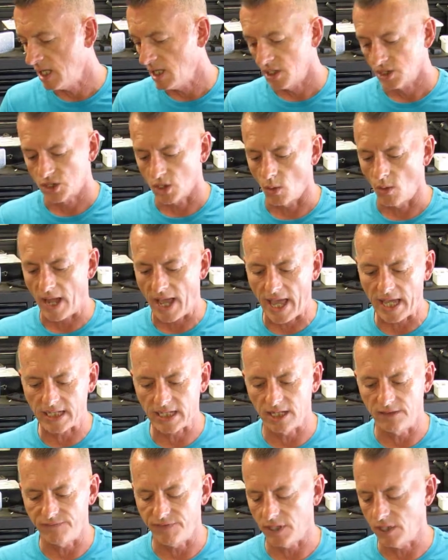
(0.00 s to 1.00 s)
So I had
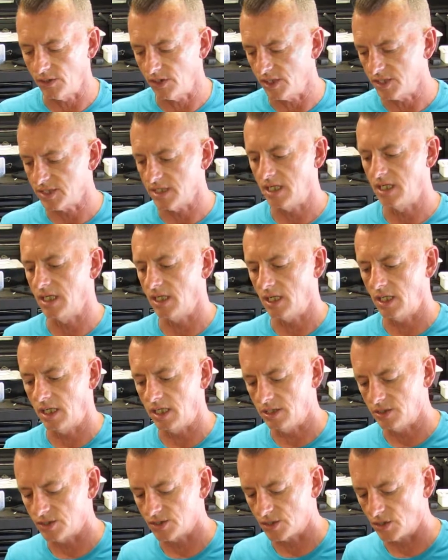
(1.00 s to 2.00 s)
to configure this in
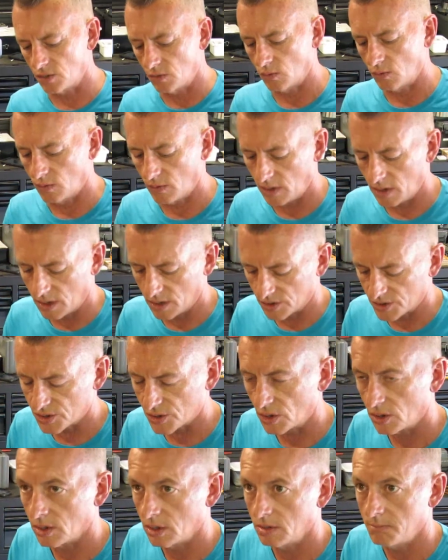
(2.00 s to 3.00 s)
a
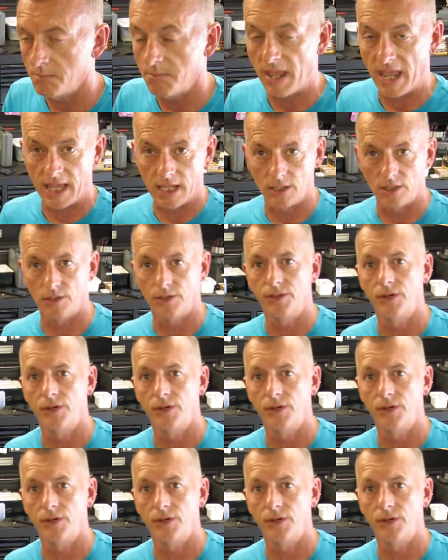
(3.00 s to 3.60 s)
certain manner.